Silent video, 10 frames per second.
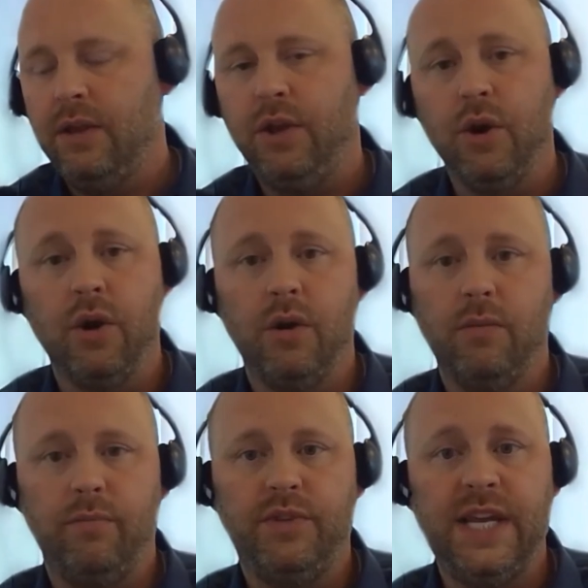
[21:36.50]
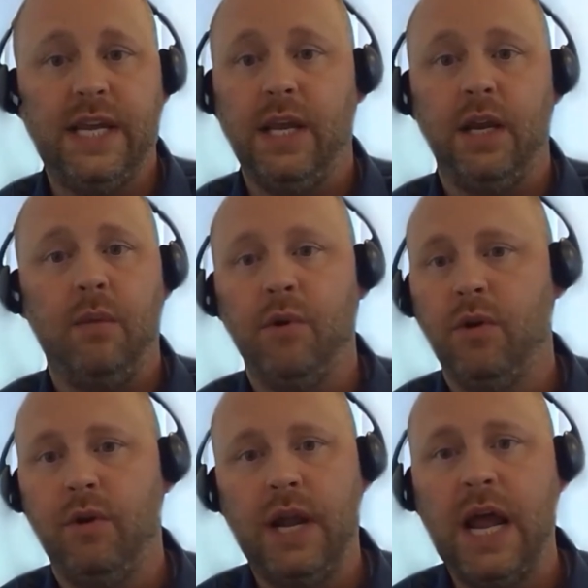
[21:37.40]
your ticket
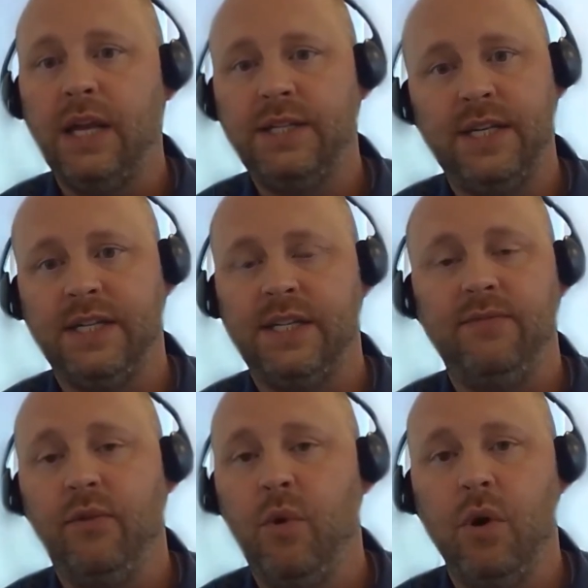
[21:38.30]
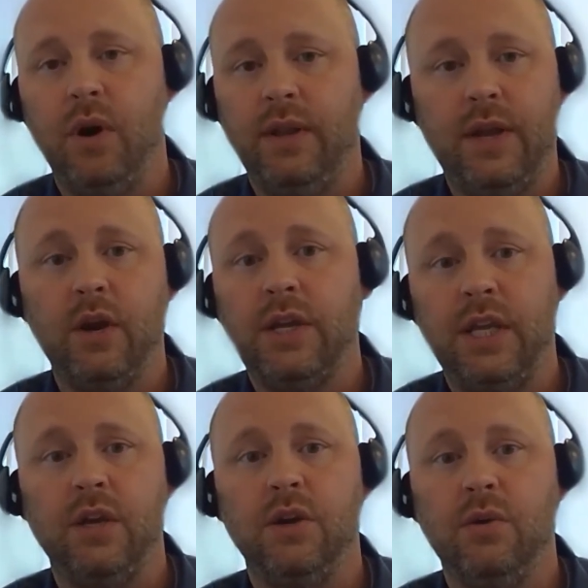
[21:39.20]
number 964 in their
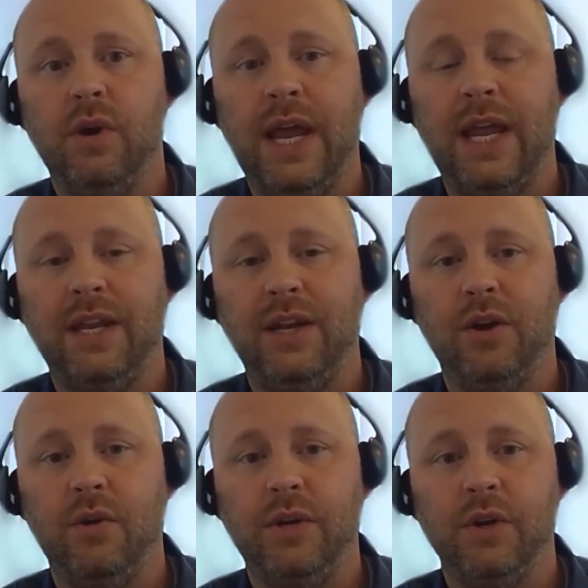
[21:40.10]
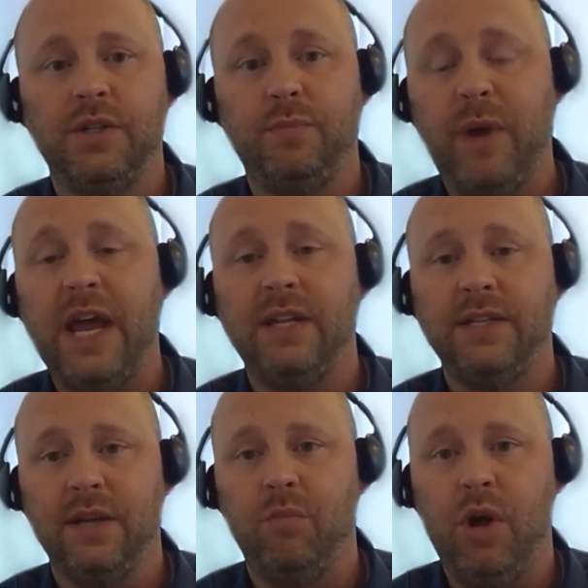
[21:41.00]
queue and you know your
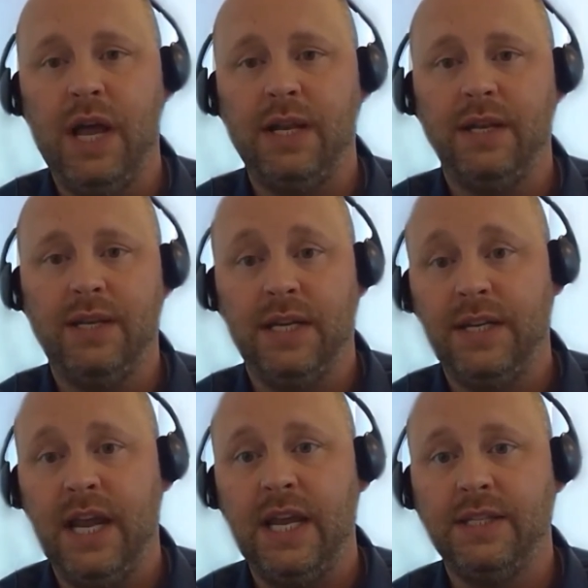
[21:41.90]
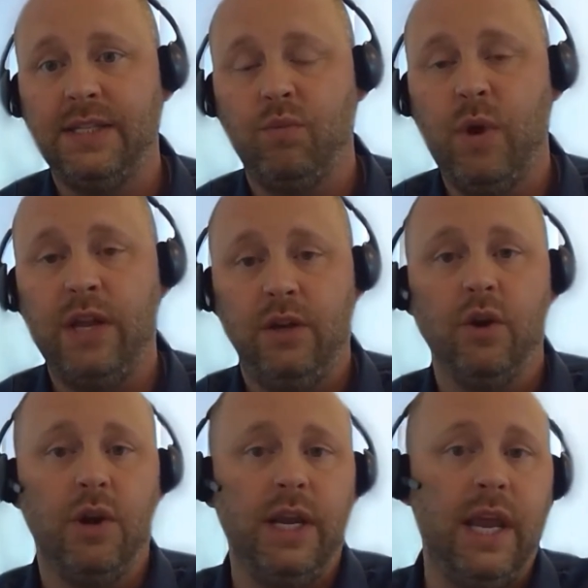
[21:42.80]
spend somewhat dictates when
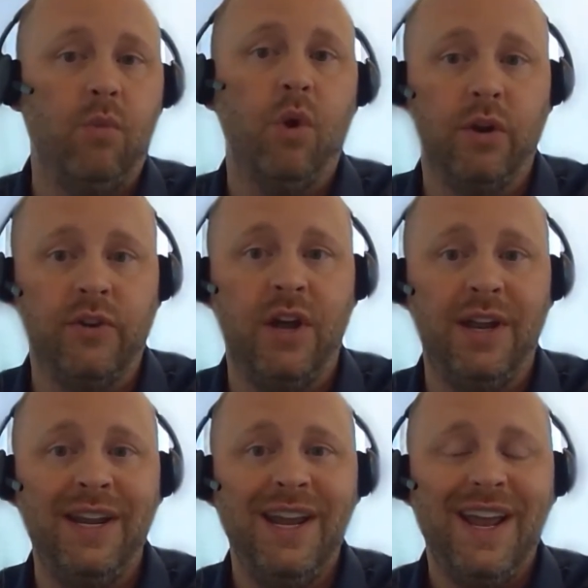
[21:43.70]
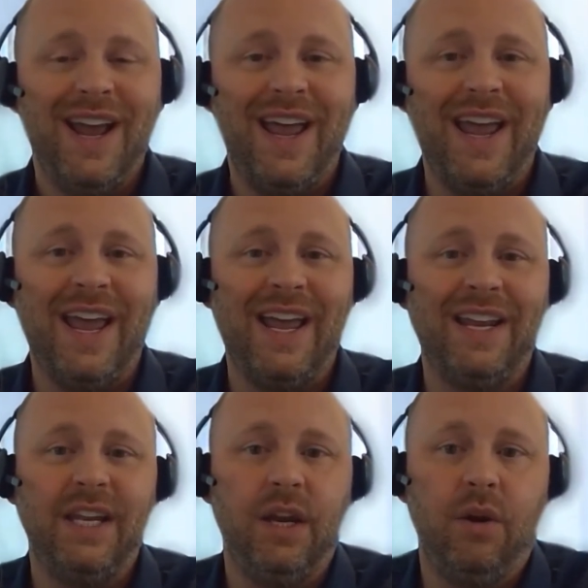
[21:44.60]
you're going to get worked on
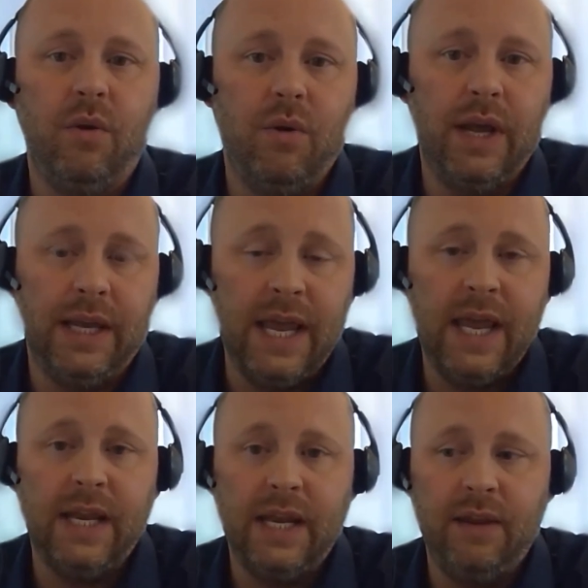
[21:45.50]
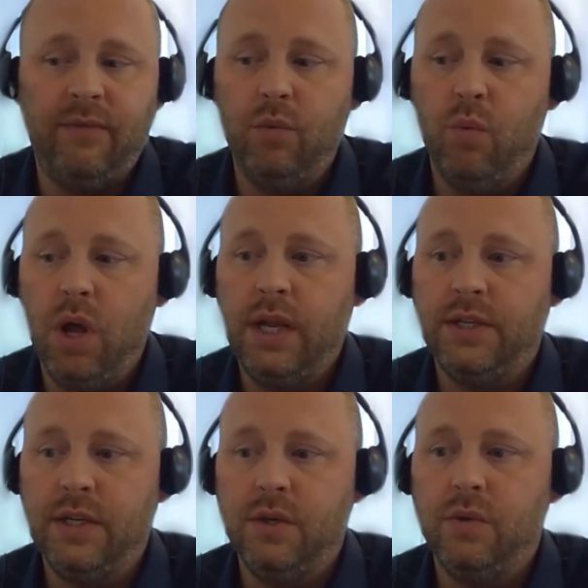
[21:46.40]
and you know again if you want to
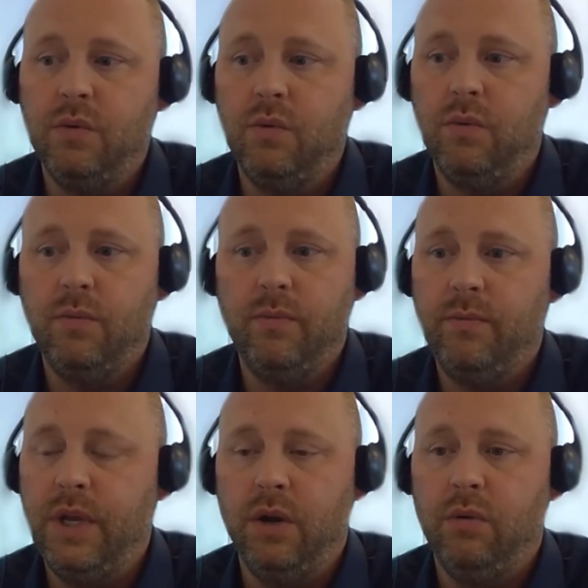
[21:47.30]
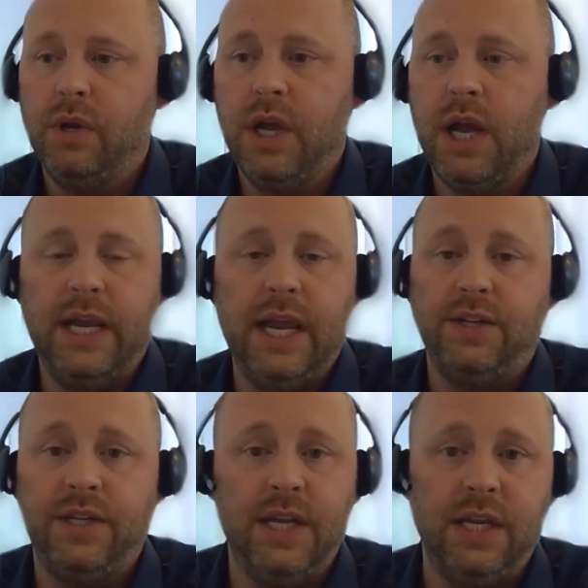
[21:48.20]
do you know cutting
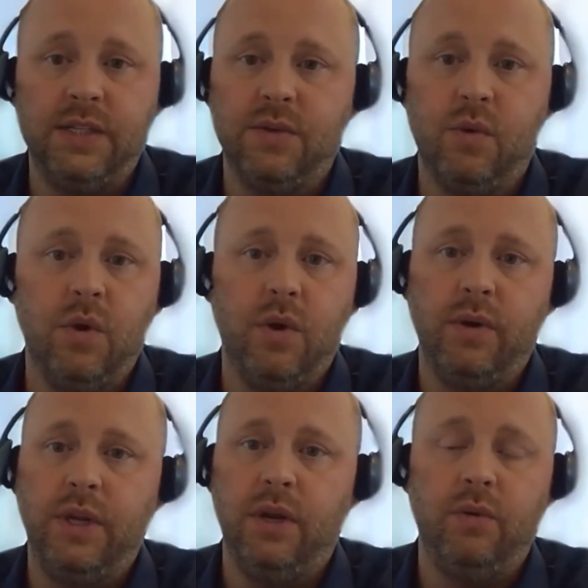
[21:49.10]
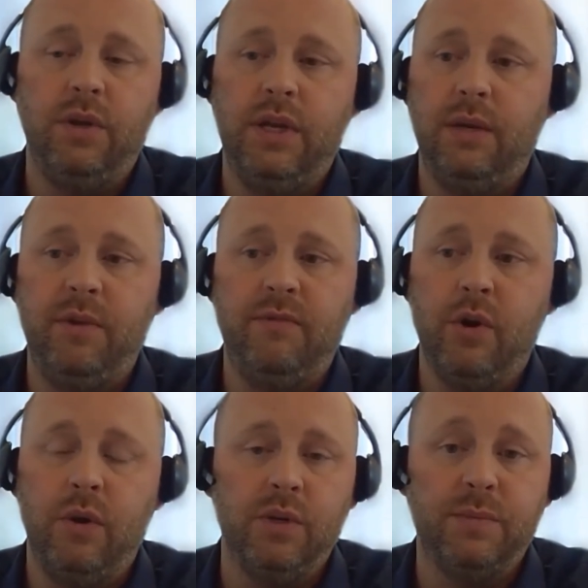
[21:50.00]
edge things or you know you need to be
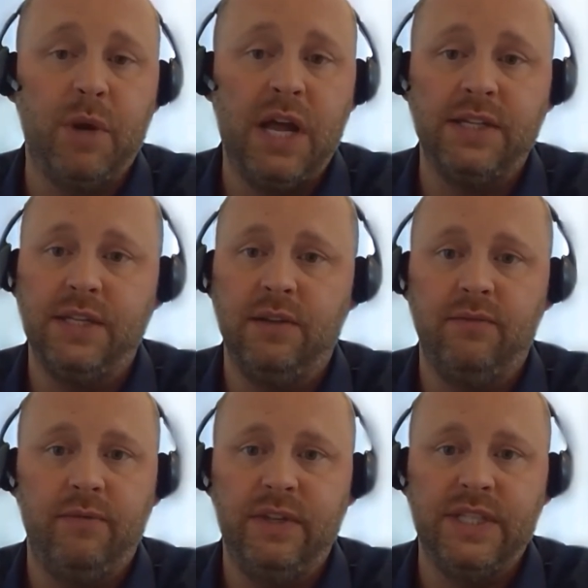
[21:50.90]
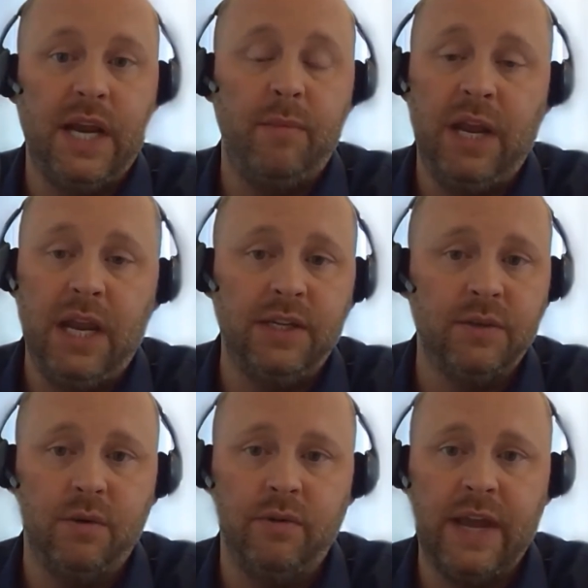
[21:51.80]
very responsive if it's an m&a
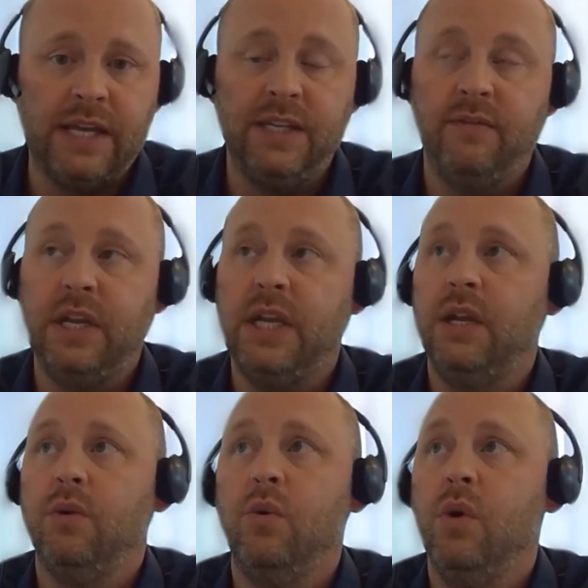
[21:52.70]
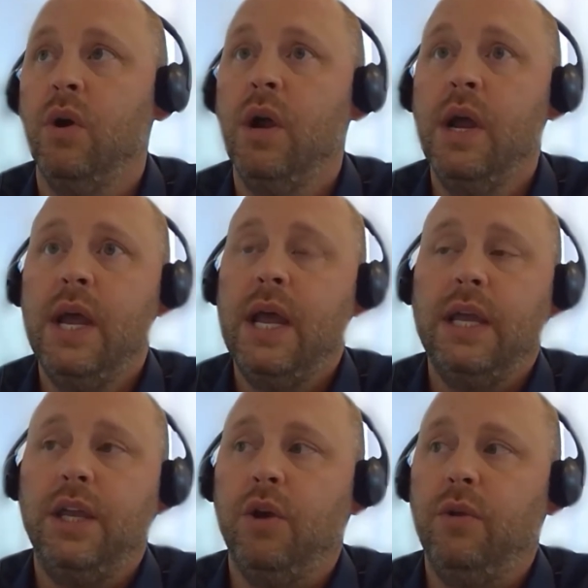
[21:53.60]
sort of activity or
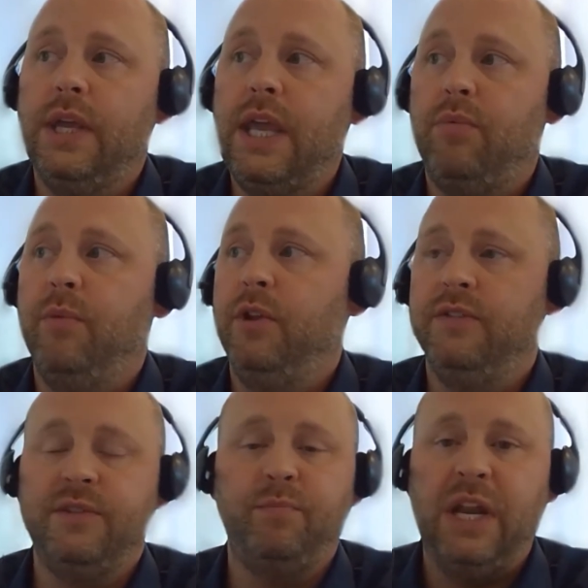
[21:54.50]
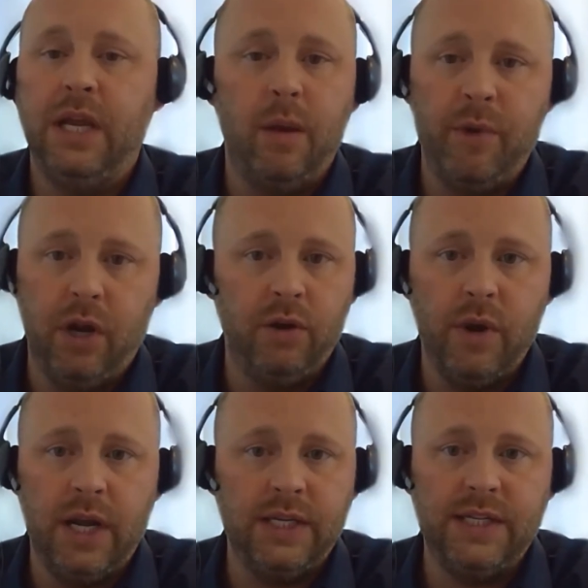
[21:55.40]
you know the capability of spinning up an
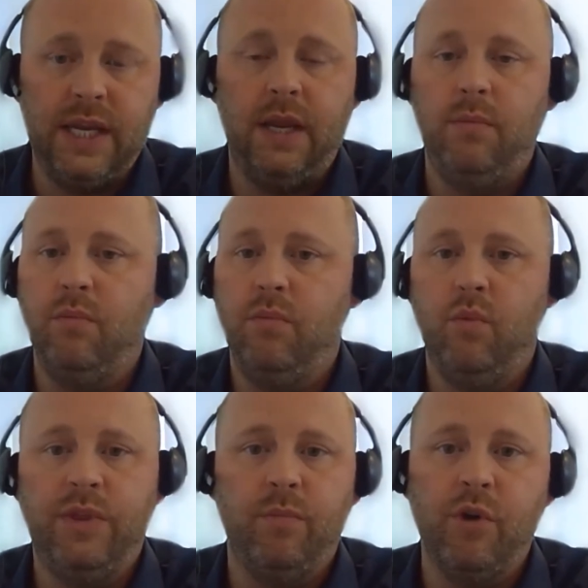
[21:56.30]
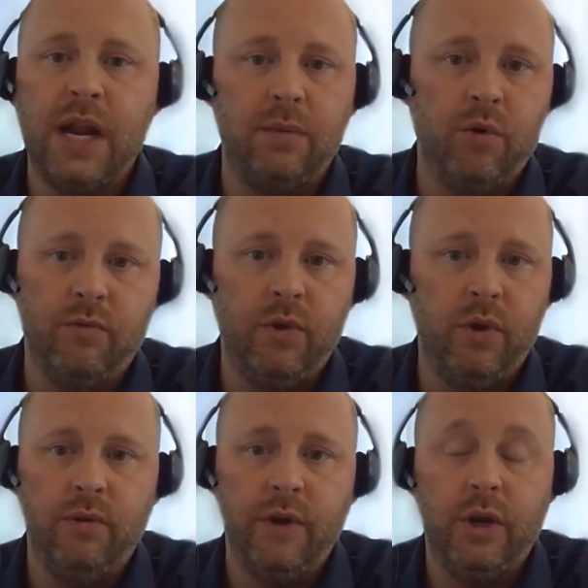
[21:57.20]
underwriting team with the product
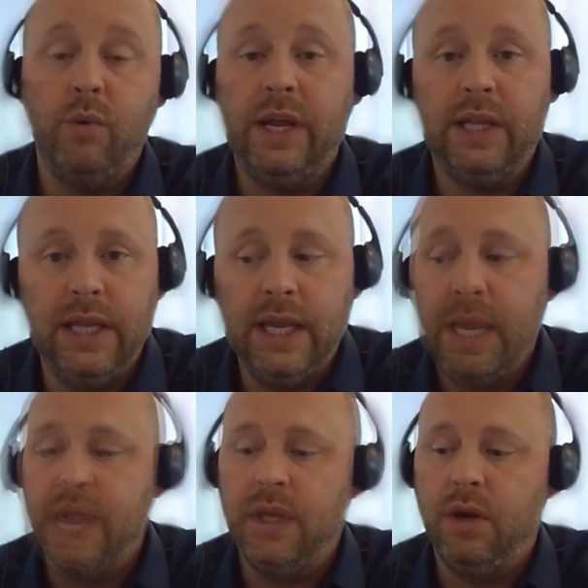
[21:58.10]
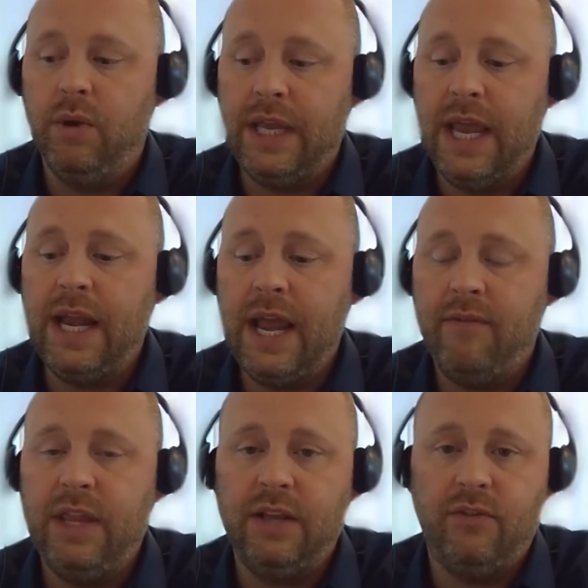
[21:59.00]
portfolio very quickly you know again
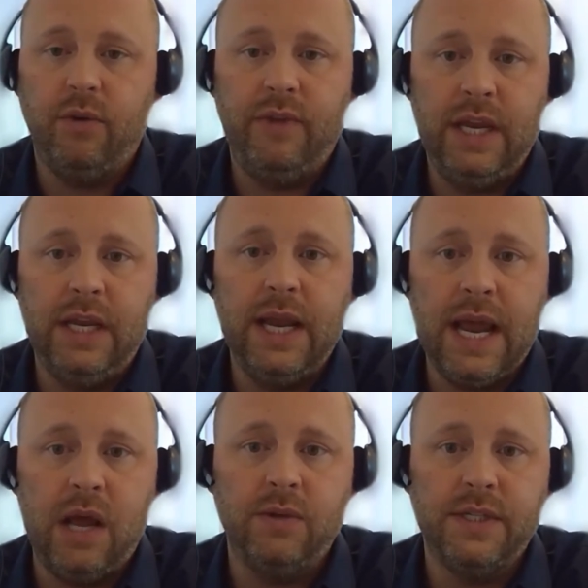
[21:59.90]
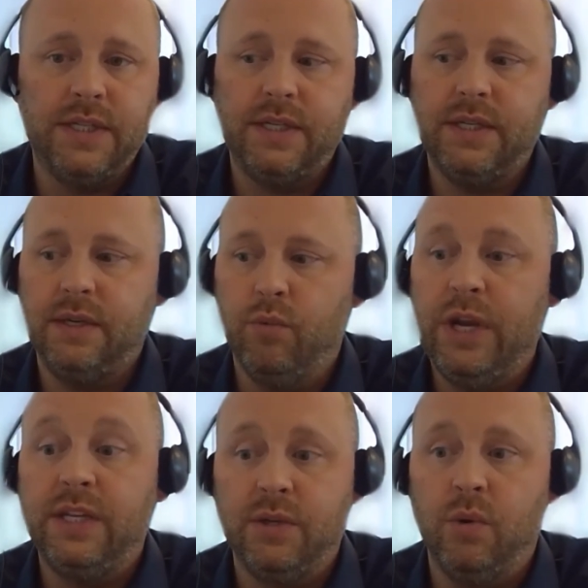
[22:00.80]
having that sort of in-house
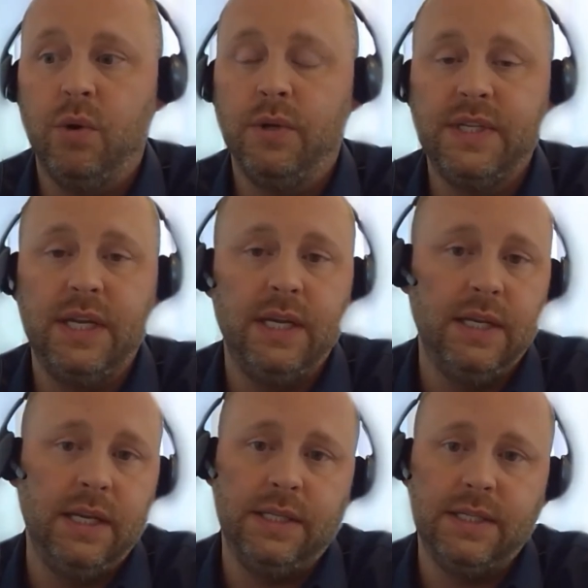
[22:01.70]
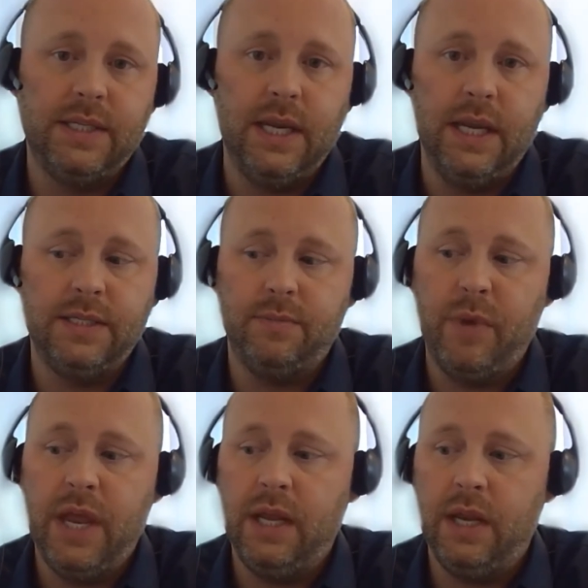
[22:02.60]
resource it's it's
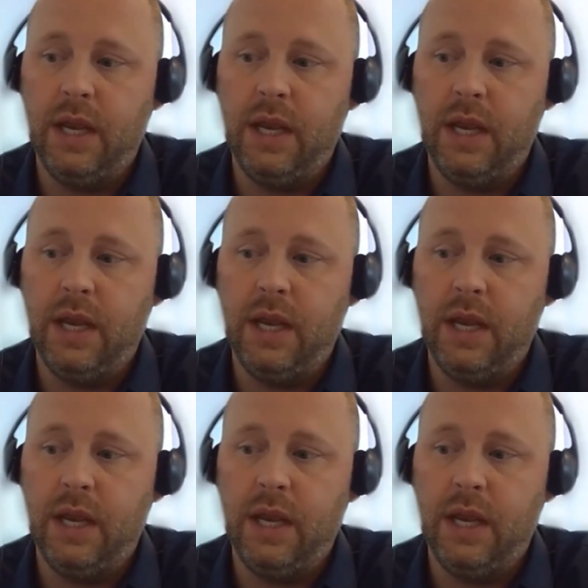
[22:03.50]
been